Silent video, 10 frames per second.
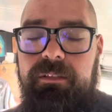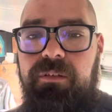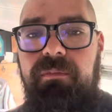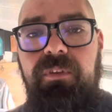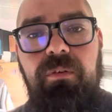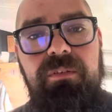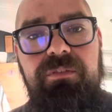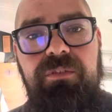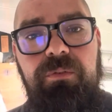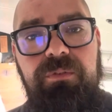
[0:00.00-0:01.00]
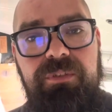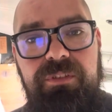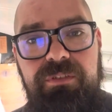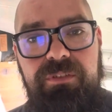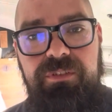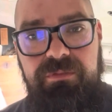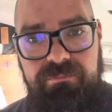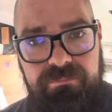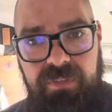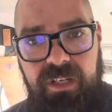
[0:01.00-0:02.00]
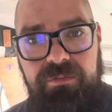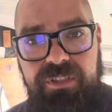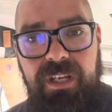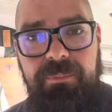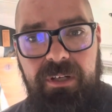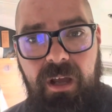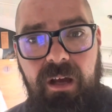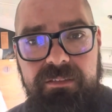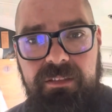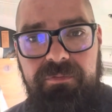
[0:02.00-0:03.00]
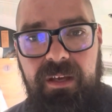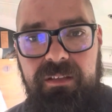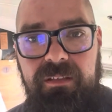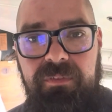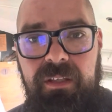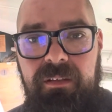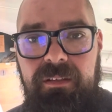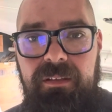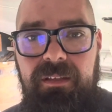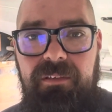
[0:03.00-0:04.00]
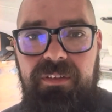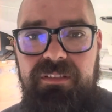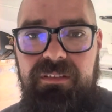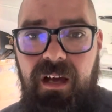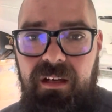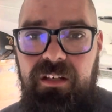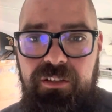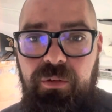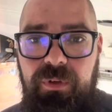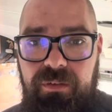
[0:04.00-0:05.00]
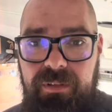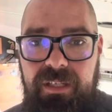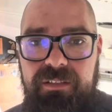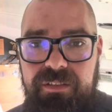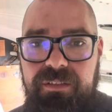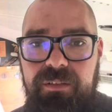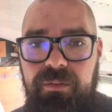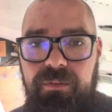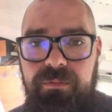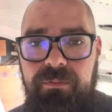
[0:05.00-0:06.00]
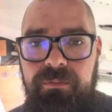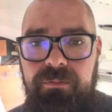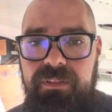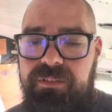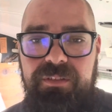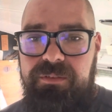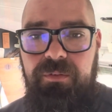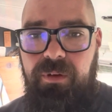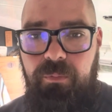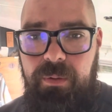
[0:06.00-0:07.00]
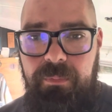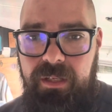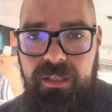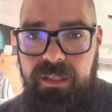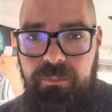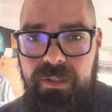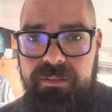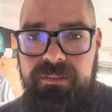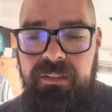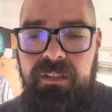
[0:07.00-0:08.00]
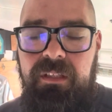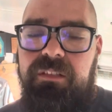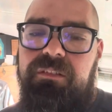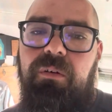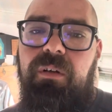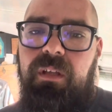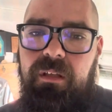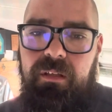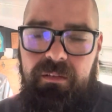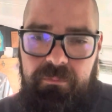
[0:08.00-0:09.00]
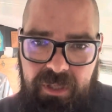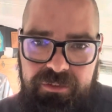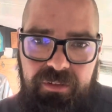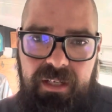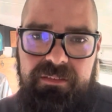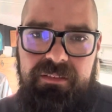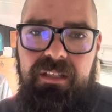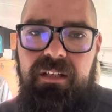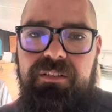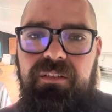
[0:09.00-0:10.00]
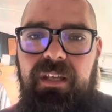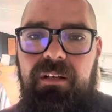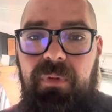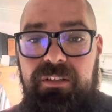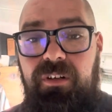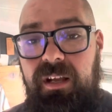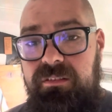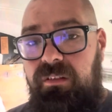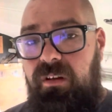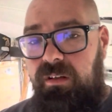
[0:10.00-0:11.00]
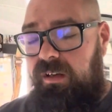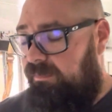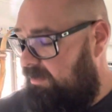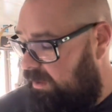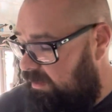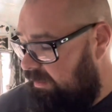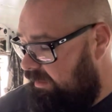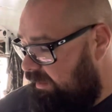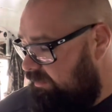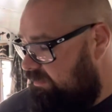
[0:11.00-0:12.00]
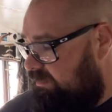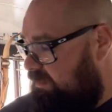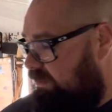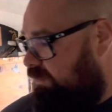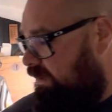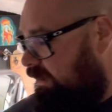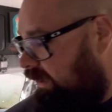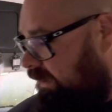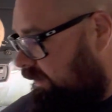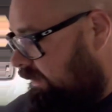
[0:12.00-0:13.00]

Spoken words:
So even though a tool is, you know, cheap and cost effective, if it's not going to do what you need it to do, it's just throwing away money anyways. So make sure it has the settings you need, and make sure it has long enough lead ends to do what you need.